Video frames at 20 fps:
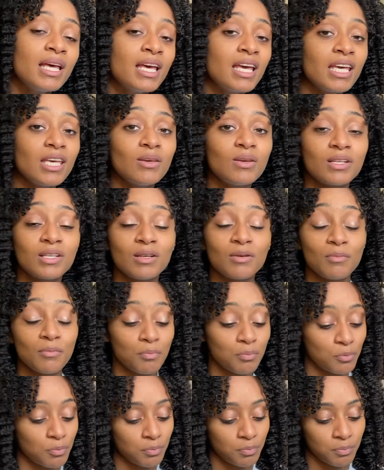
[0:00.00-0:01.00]
You can
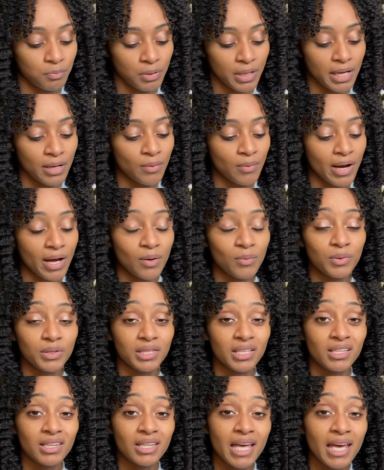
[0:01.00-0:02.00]
play around with
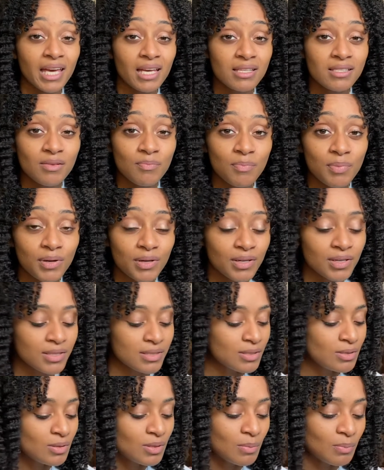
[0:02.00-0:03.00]
the legs of
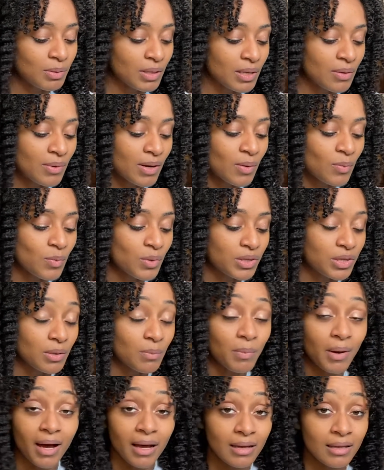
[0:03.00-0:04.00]
birds. You can play around with the
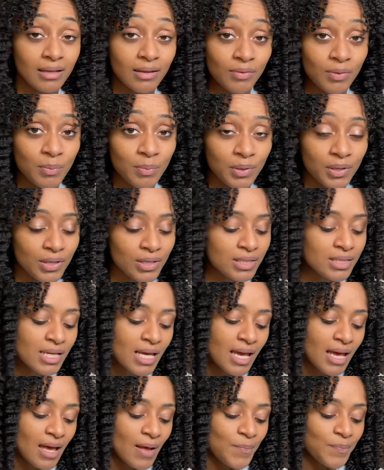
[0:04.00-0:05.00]
body of the birds.
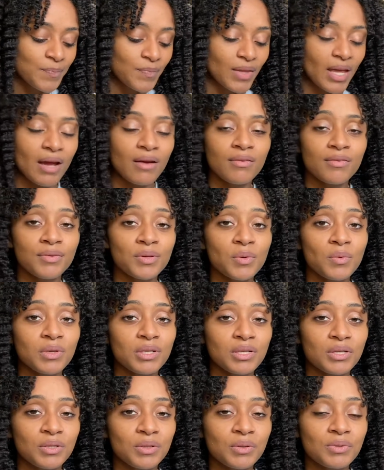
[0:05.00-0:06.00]
However you
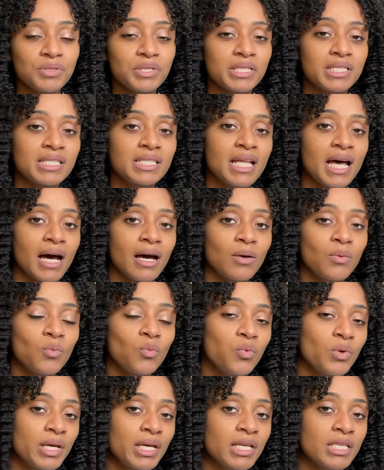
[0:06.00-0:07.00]
want to do, just not
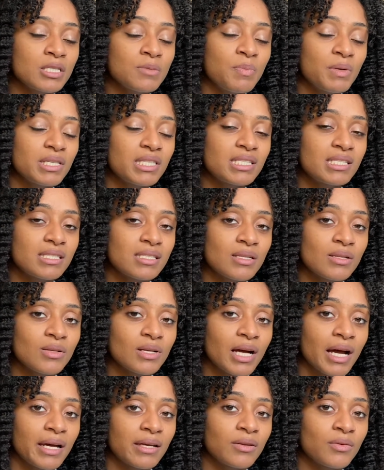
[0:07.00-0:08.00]
wings, but still
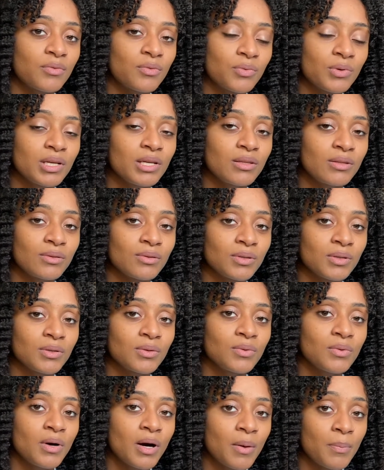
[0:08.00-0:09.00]
kind of read
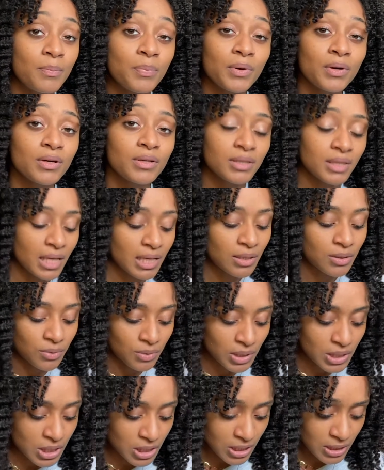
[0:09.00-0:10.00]
through a bird-like
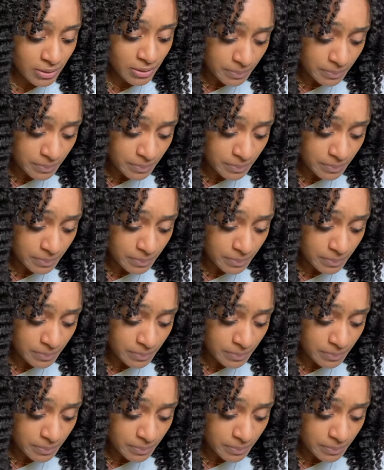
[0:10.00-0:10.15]
creature.